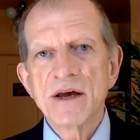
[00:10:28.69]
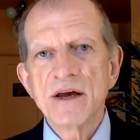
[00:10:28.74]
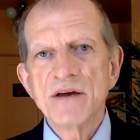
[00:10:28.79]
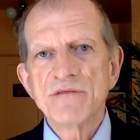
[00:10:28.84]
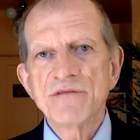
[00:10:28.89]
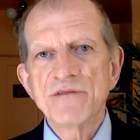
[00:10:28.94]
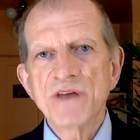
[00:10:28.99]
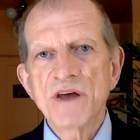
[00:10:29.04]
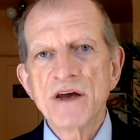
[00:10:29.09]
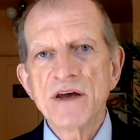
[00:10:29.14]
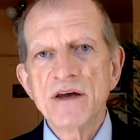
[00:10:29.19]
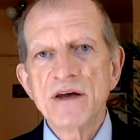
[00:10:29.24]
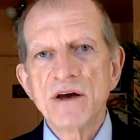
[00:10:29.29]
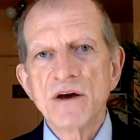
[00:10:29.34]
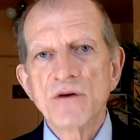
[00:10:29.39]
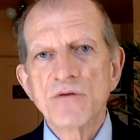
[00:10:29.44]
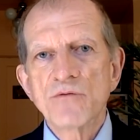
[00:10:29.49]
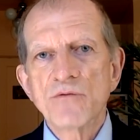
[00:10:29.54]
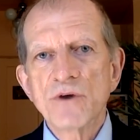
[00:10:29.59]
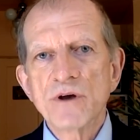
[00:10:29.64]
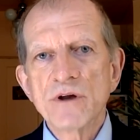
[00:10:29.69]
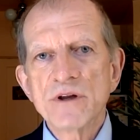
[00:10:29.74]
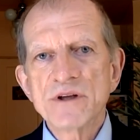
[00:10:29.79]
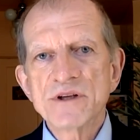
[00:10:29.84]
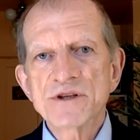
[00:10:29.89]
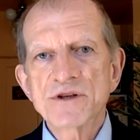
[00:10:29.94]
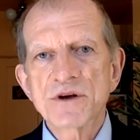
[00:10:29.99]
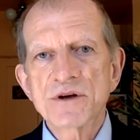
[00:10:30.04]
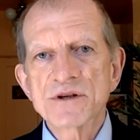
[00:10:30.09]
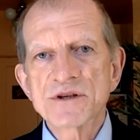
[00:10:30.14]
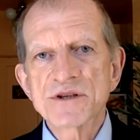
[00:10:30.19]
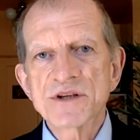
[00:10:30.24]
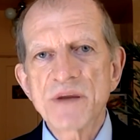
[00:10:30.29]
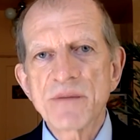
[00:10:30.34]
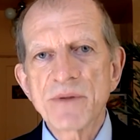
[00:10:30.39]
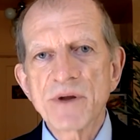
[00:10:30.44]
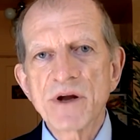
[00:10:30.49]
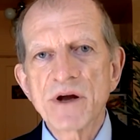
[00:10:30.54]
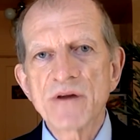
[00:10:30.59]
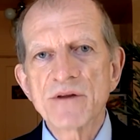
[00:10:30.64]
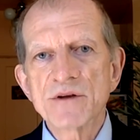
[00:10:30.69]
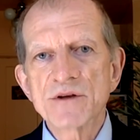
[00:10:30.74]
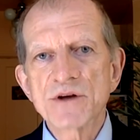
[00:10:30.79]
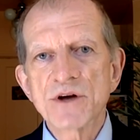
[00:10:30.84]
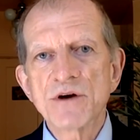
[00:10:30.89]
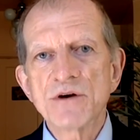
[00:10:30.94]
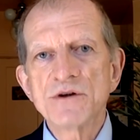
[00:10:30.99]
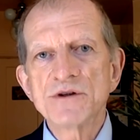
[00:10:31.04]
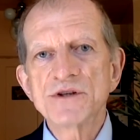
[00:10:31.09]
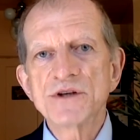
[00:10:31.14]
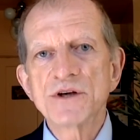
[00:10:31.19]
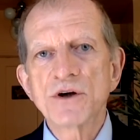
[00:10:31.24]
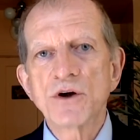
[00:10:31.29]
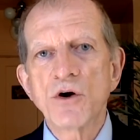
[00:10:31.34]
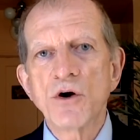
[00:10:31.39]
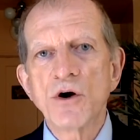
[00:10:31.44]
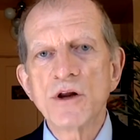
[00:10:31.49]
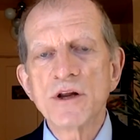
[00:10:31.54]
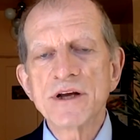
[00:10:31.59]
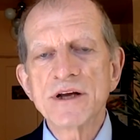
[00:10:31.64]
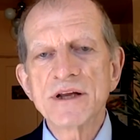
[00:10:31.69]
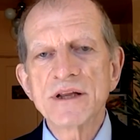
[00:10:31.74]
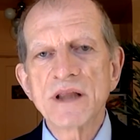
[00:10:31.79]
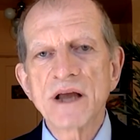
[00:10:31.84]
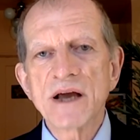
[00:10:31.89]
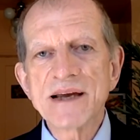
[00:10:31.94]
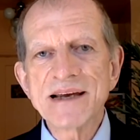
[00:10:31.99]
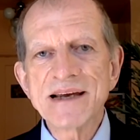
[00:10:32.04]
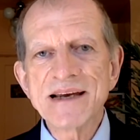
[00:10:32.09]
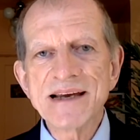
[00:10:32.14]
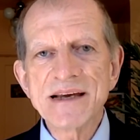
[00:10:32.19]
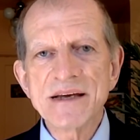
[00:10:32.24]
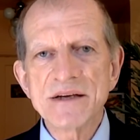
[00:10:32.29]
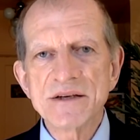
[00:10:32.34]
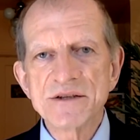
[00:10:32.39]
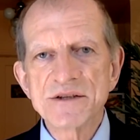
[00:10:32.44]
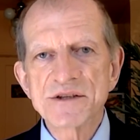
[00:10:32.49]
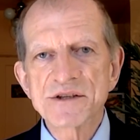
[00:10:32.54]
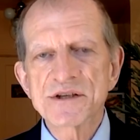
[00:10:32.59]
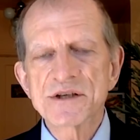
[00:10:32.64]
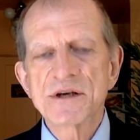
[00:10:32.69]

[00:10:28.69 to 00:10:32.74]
if they really start stepping on the toes and calling it like it is